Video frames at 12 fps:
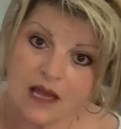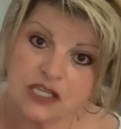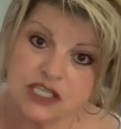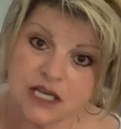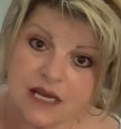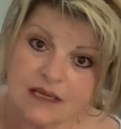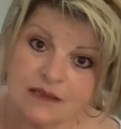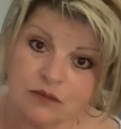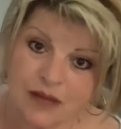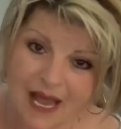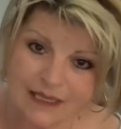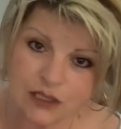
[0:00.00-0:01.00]
She
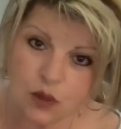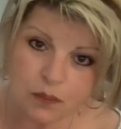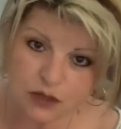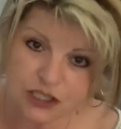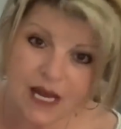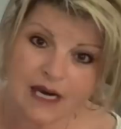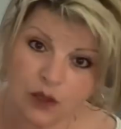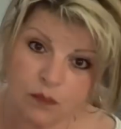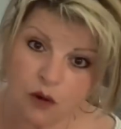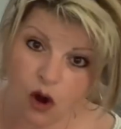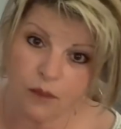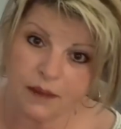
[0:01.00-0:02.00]
had a little
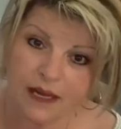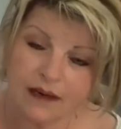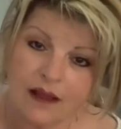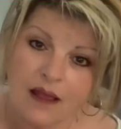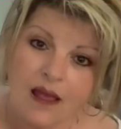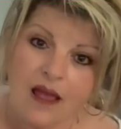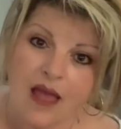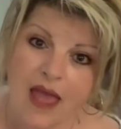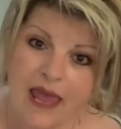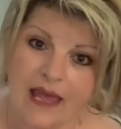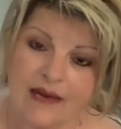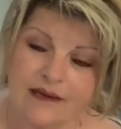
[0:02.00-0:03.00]
apartment,
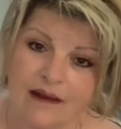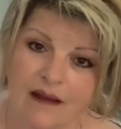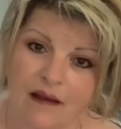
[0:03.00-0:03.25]
and